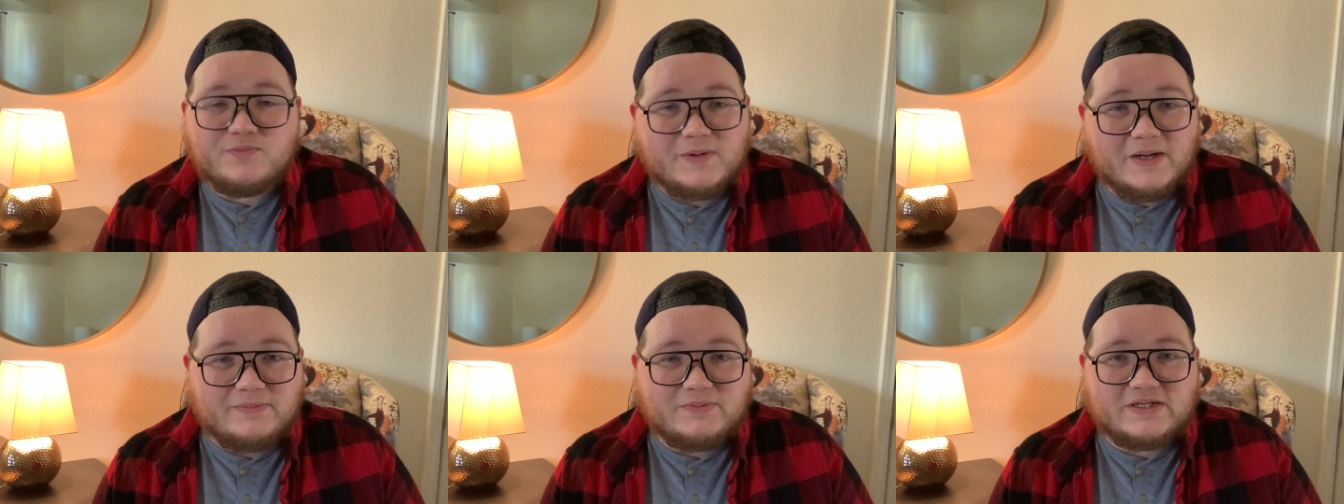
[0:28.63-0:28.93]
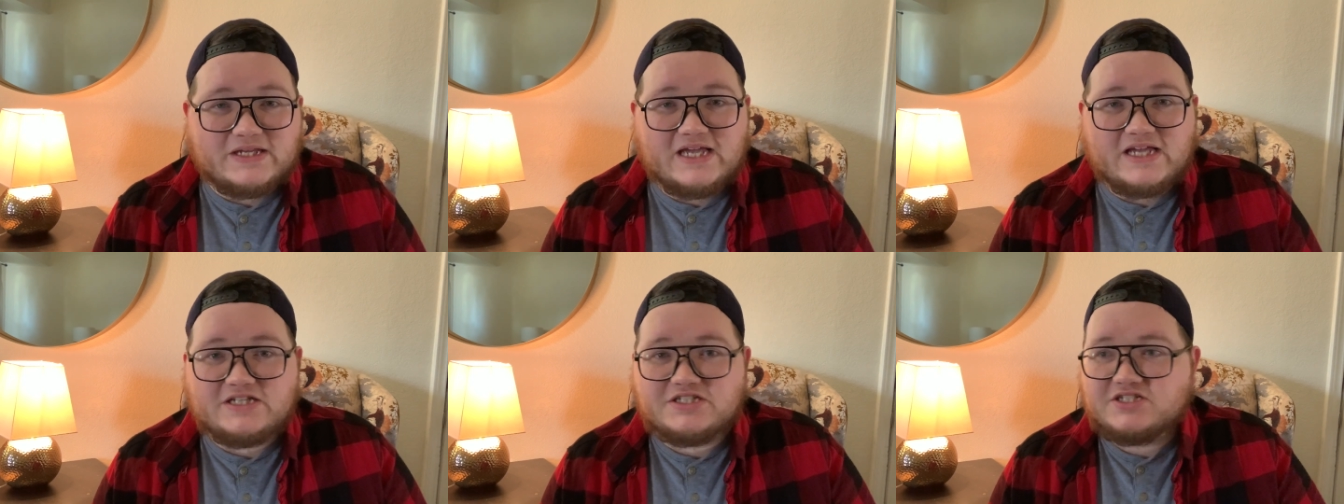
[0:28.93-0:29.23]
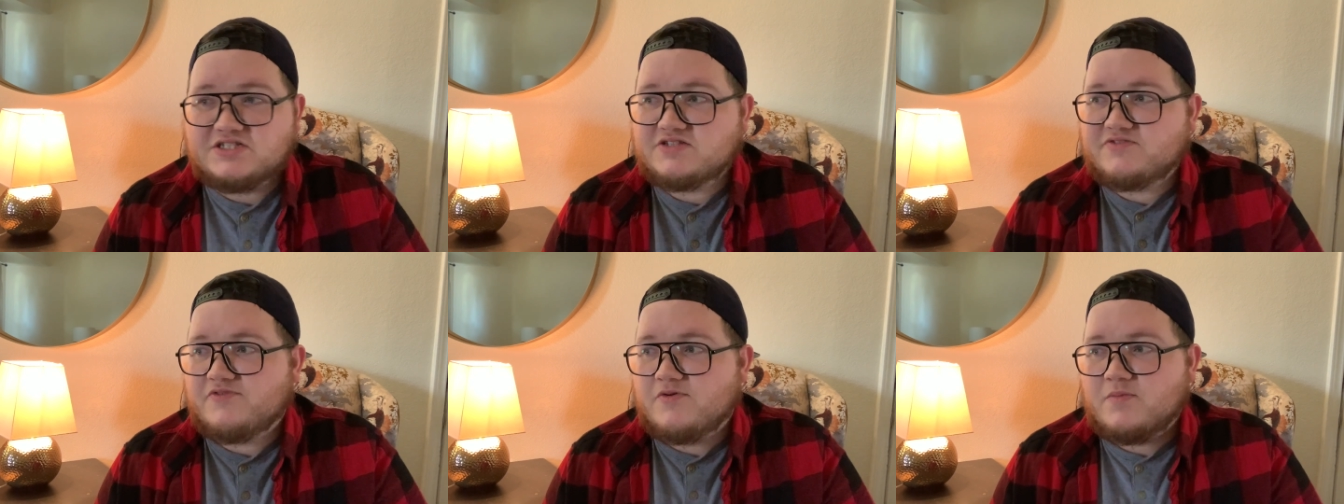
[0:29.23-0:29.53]

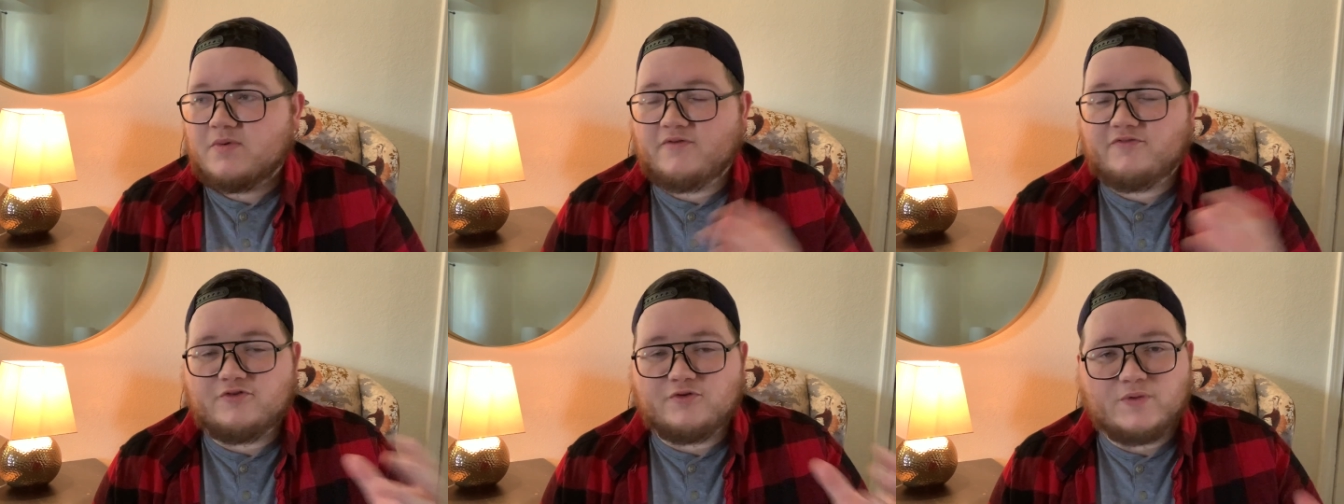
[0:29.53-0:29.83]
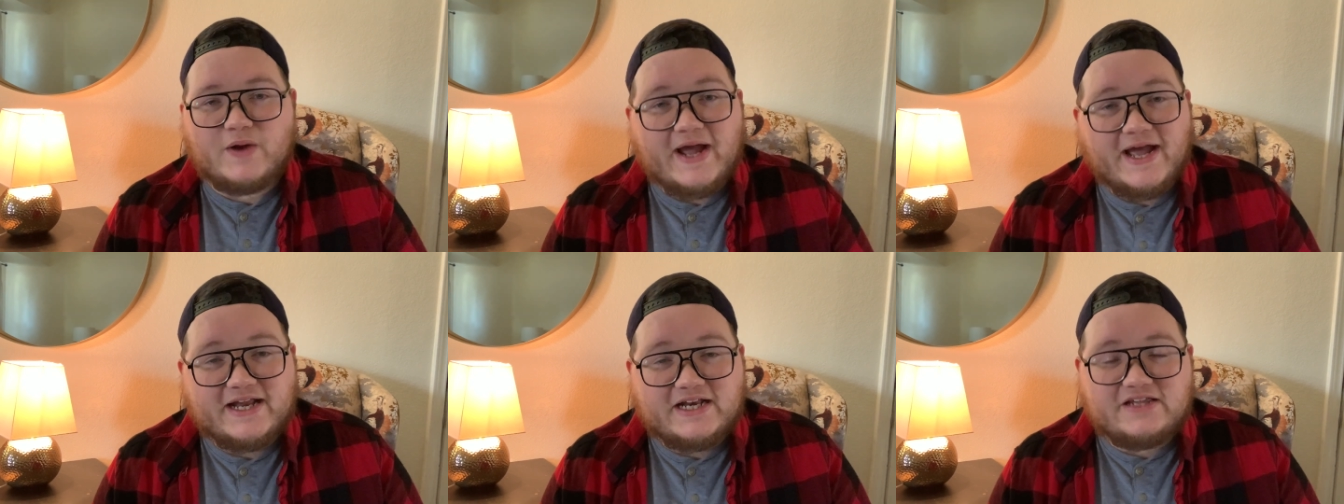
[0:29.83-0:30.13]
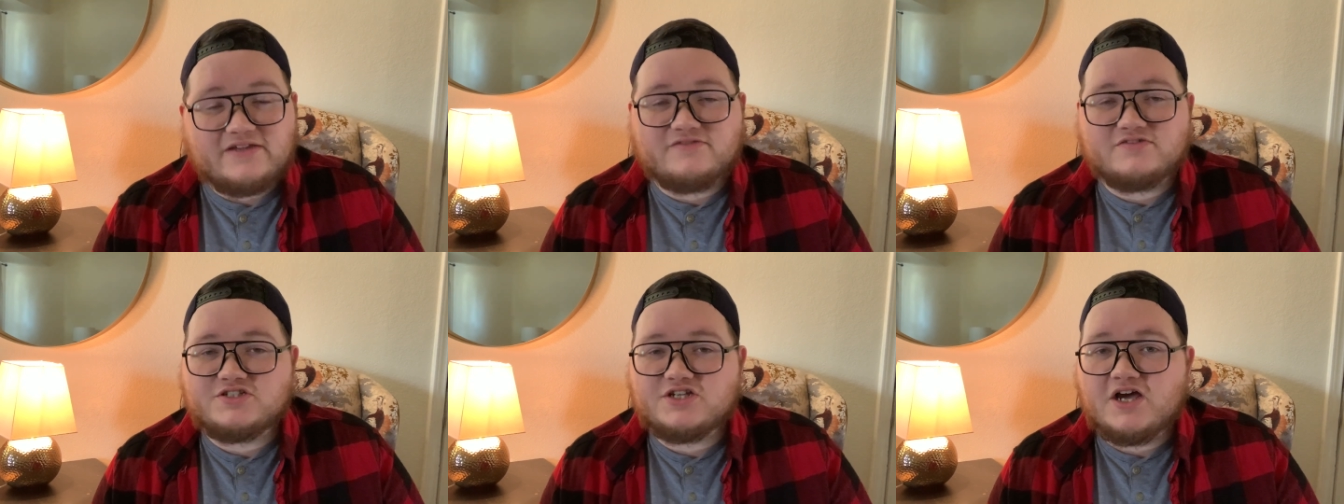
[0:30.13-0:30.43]
publications from a
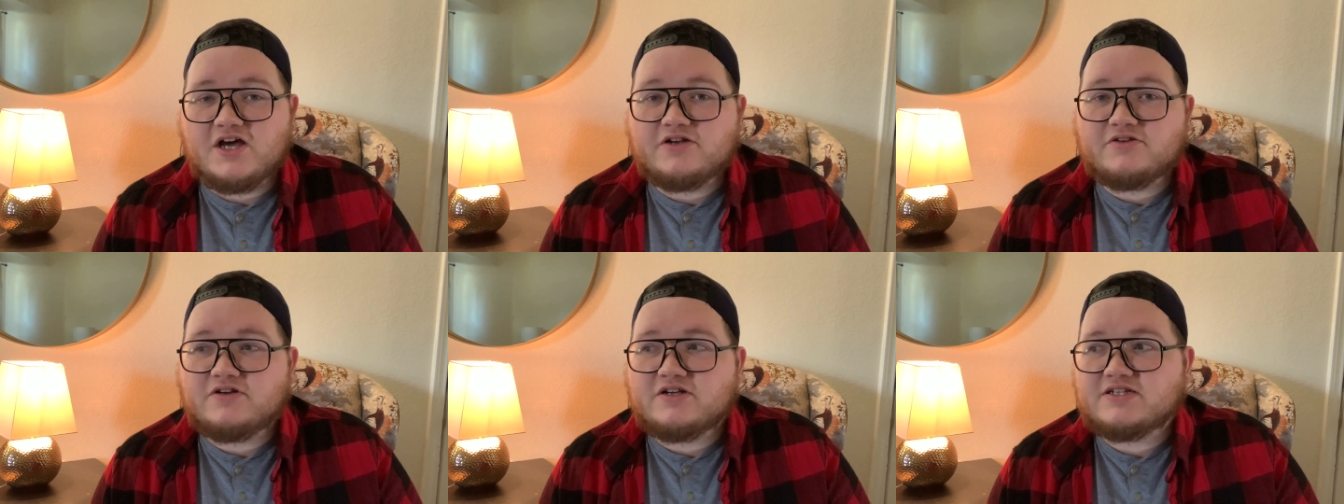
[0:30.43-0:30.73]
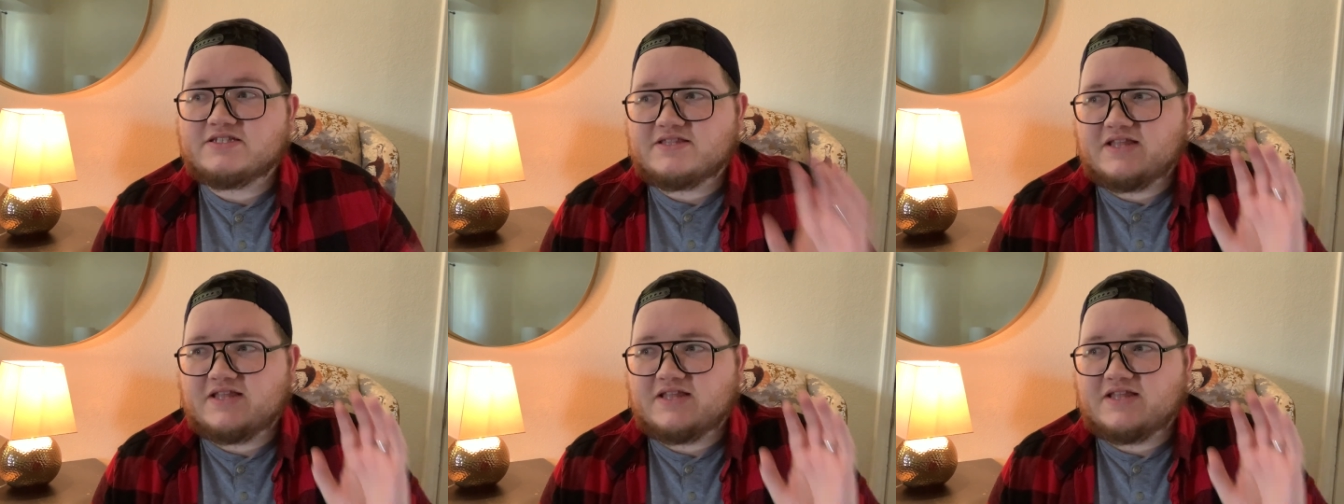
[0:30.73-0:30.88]
variety of genres,